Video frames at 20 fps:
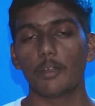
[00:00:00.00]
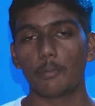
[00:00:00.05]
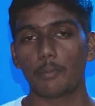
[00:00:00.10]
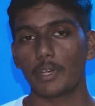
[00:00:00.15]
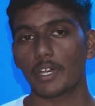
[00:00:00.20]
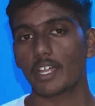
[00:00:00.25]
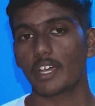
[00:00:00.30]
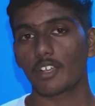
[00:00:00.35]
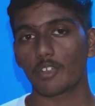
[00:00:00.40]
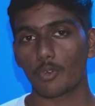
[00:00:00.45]

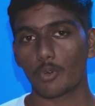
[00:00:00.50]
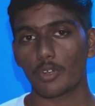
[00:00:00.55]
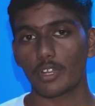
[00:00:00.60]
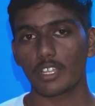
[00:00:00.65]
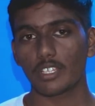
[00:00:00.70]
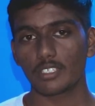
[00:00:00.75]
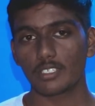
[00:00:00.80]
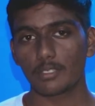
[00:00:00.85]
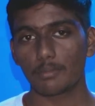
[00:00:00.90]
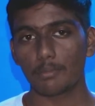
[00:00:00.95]
but
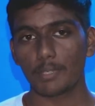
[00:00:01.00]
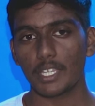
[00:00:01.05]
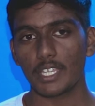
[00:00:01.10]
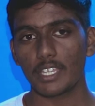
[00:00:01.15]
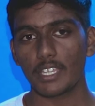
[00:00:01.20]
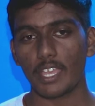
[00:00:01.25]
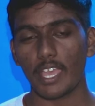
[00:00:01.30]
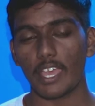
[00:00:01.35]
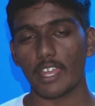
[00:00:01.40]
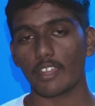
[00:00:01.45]
according to
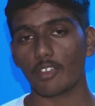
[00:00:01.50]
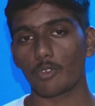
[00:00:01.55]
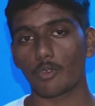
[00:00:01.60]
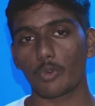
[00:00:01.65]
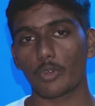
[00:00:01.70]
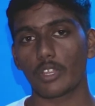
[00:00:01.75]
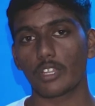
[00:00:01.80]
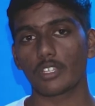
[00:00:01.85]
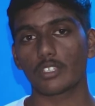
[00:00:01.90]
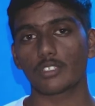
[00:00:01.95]
me and
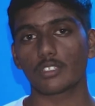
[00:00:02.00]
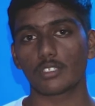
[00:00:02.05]
according